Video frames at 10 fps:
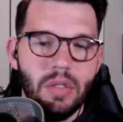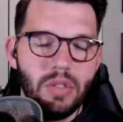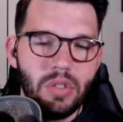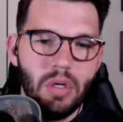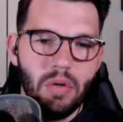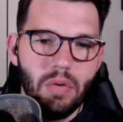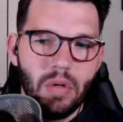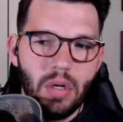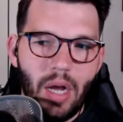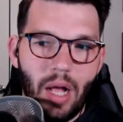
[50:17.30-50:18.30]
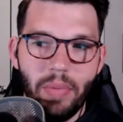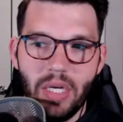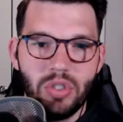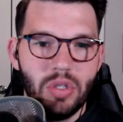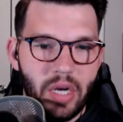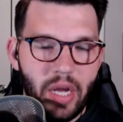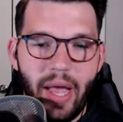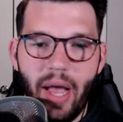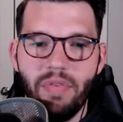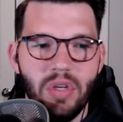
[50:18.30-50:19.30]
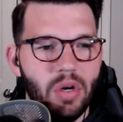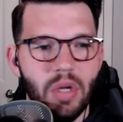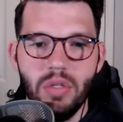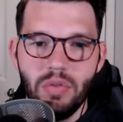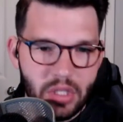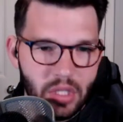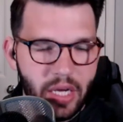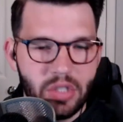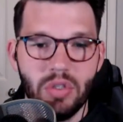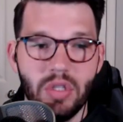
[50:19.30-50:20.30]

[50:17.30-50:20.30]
So I'll make sure that I have, a Lucid X,